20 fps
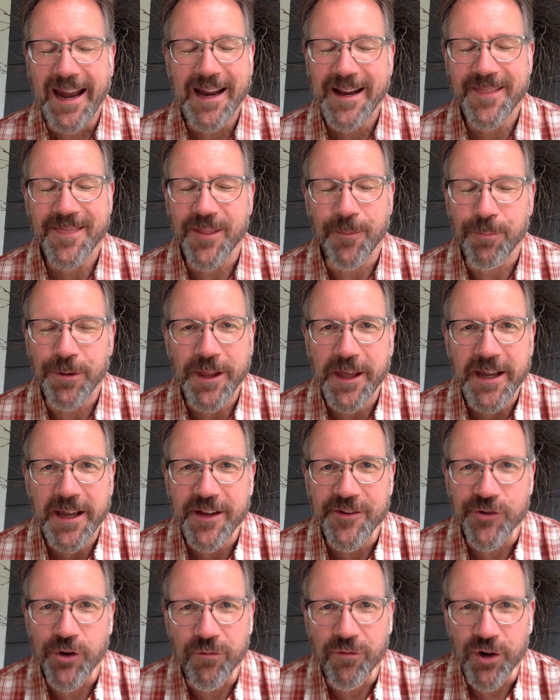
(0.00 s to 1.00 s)
And the play
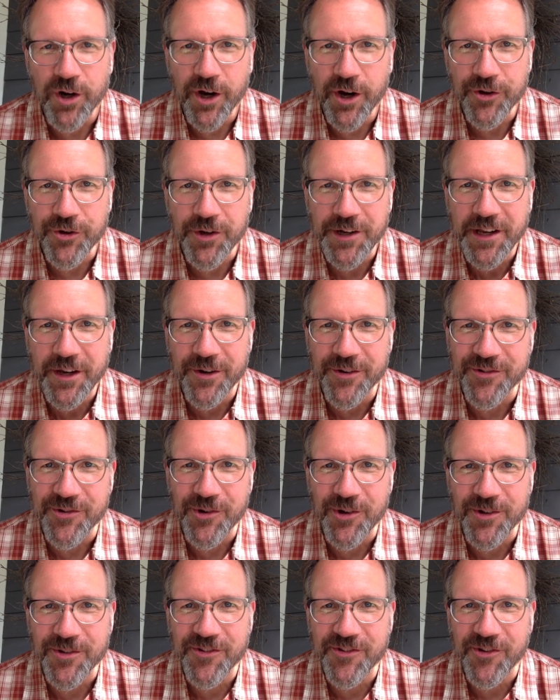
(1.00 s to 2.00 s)
is over 100 years
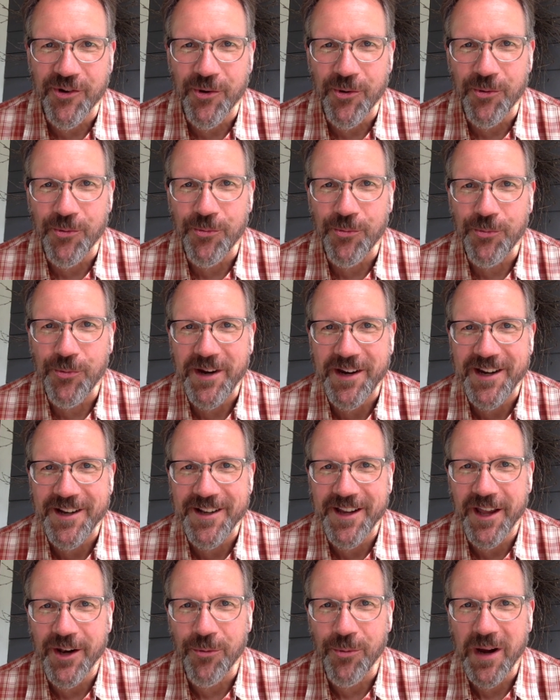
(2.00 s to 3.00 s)
old, so we could
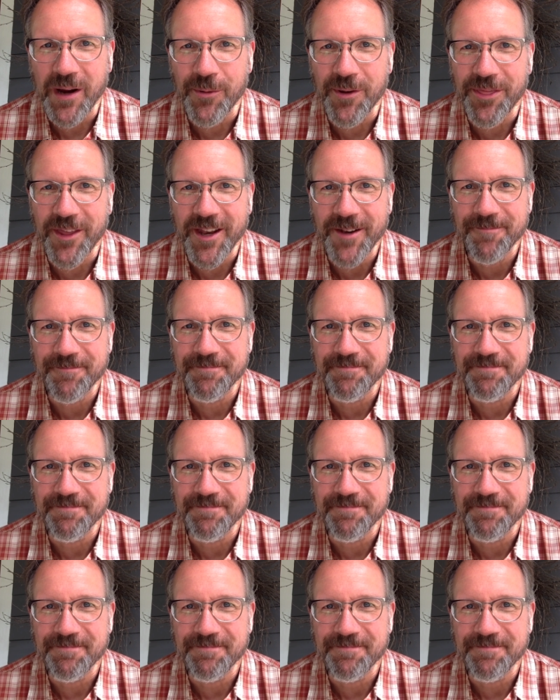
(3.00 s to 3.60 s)
get away with it.